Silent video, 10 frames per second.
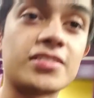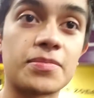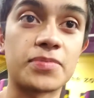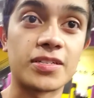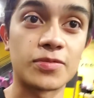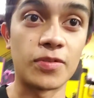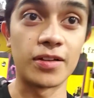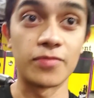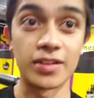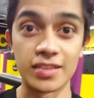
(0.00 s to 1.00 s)
tricep
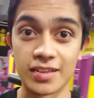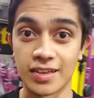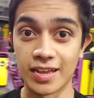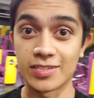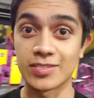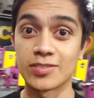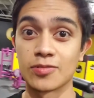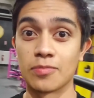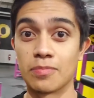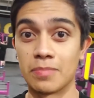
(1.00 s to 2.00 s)
is what really
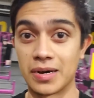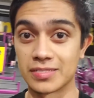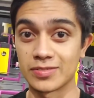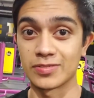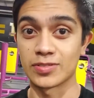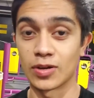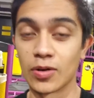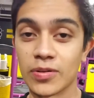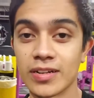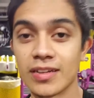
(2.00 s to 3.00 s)
gets your muscles
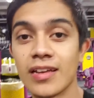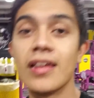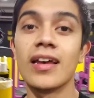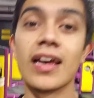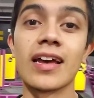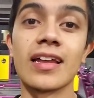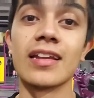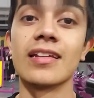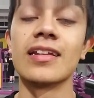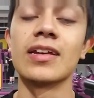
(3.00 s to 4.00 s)
going,
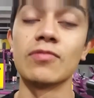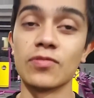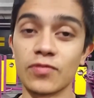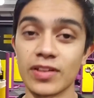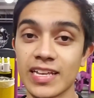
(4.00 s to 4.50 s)
and it will